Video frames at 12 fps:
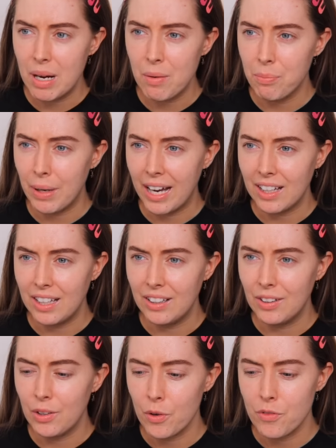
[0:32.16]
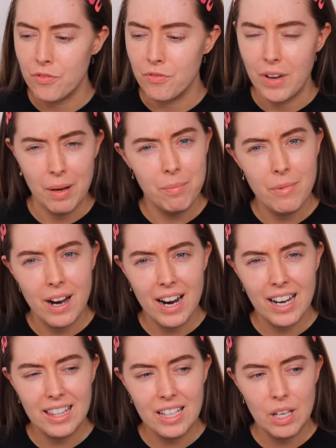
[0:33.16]
out back in November,
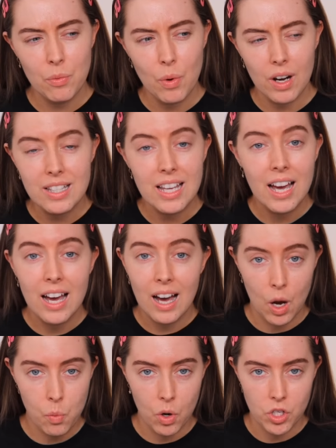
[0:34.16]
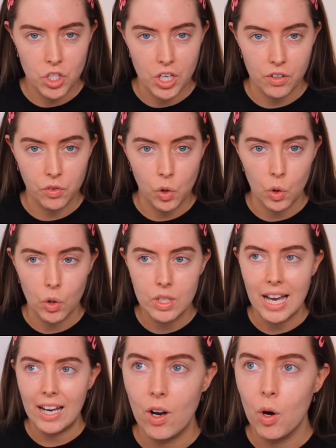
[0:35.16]
I think it was. I watched it, of course,
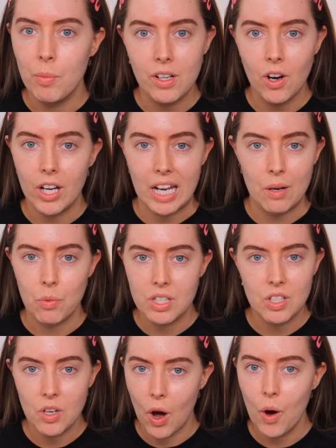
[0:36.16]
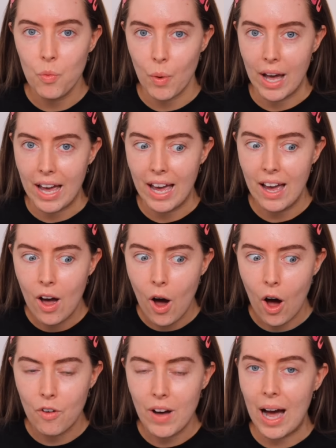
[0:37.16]
and oh my God, I was not aware
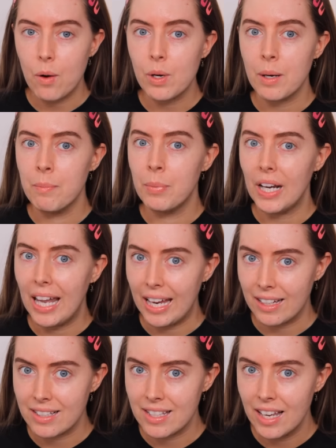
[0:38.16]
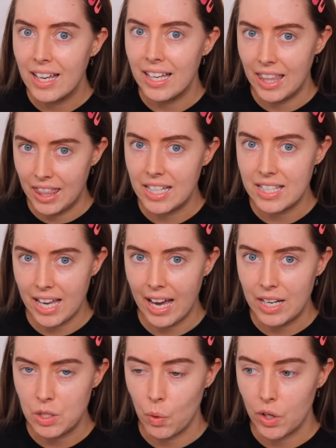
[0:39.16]
of how complex this
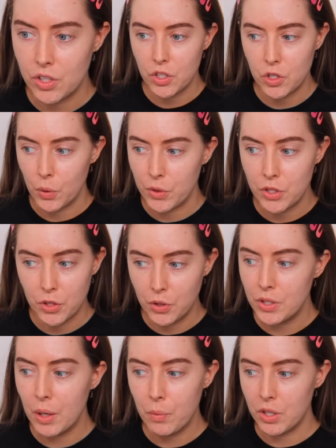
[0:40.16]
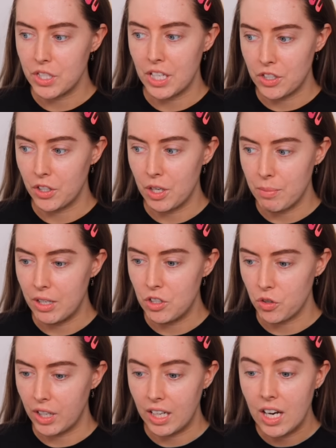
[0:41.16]
case was. So as soon as I watched that
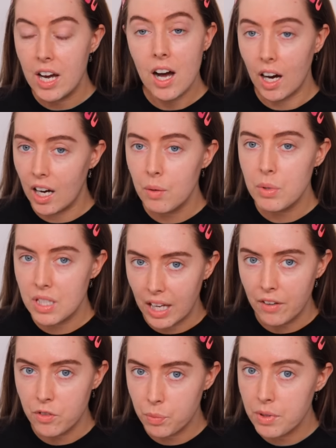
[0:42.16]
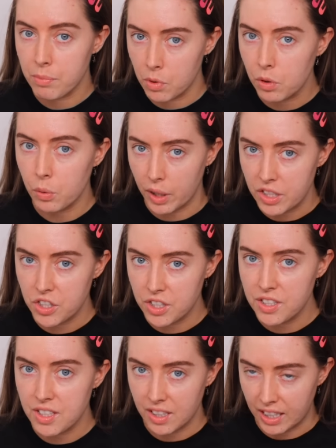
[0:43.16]
documentary, I was left with more
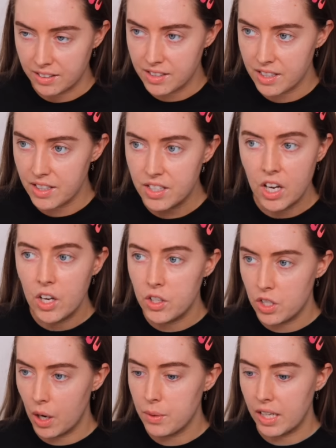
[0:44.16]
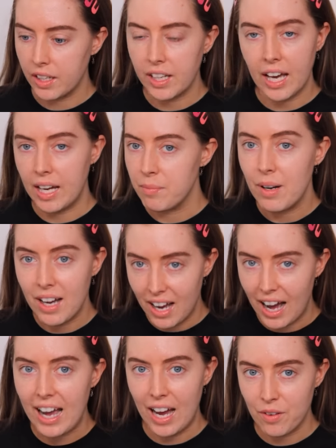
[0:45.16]
questions than answers. So I was like, okay,
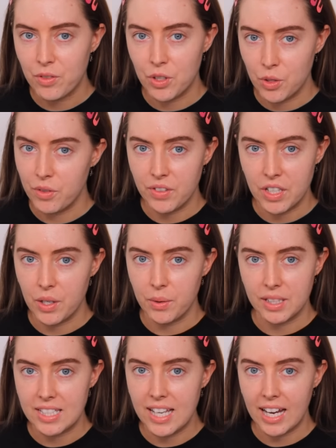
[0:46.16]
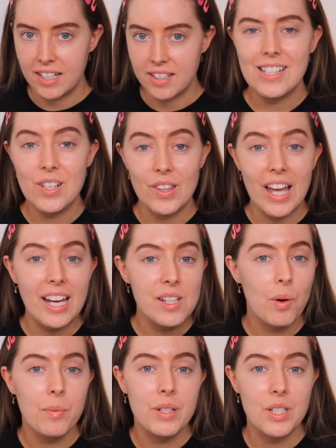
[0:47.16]
I have to do a video on this case. So that
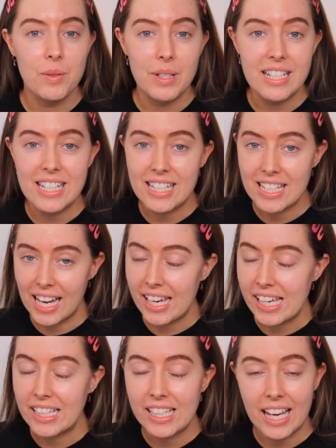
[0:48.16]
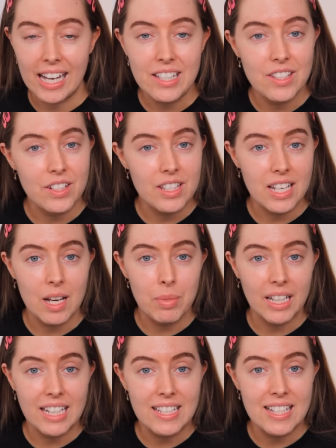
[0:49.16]
is what we're doing today. And the case does take
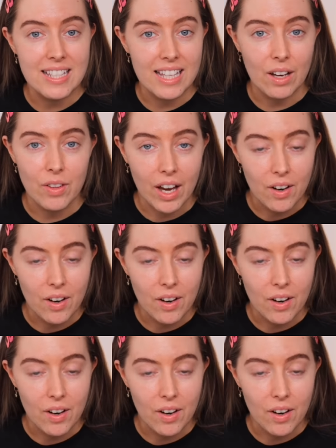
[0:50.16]
place in South